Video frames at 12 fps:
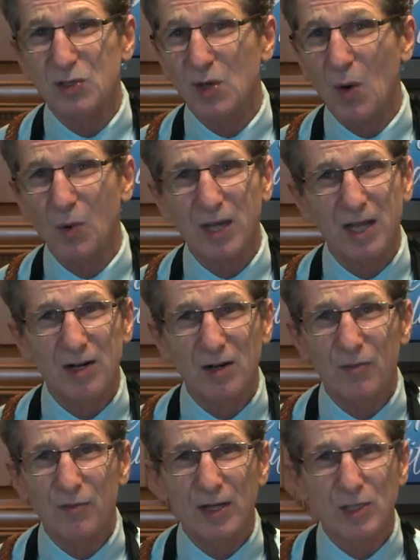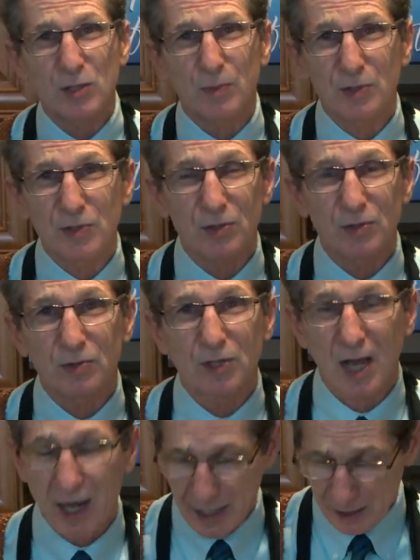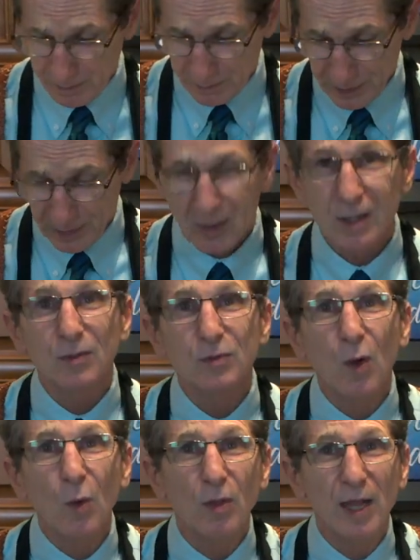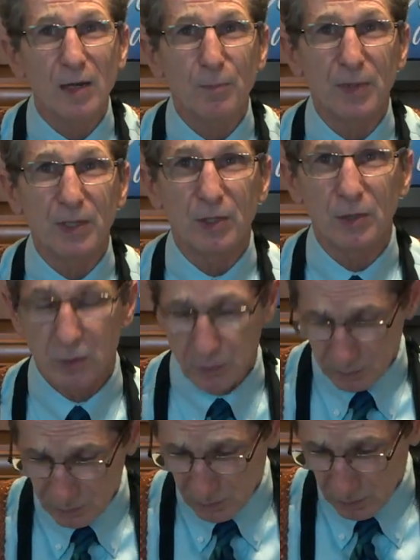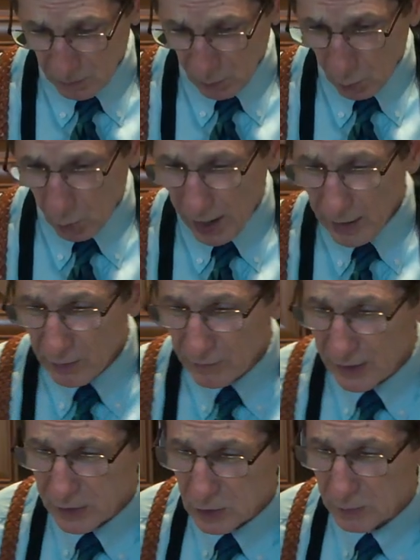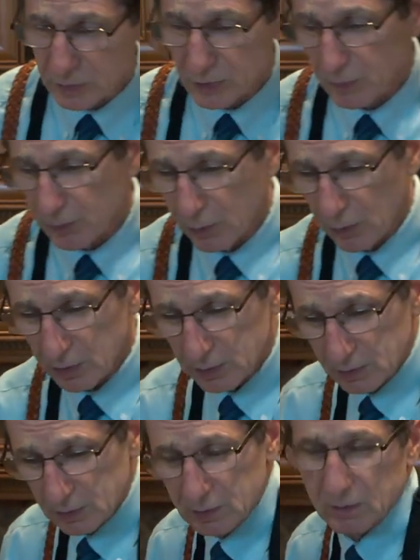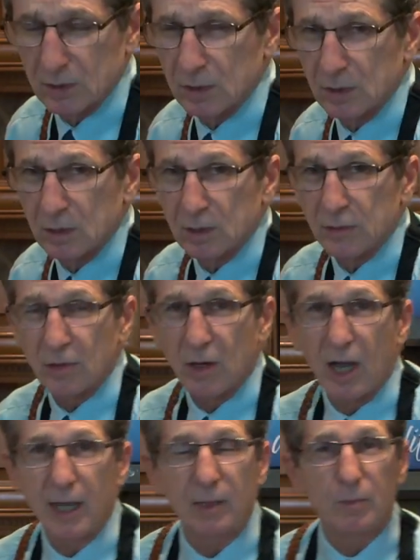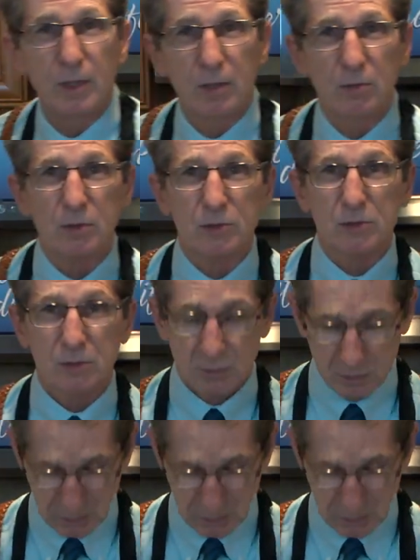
don't get enough vegetables in their diet. Don't let it be you. Why are vegetables important? They're high in minerals.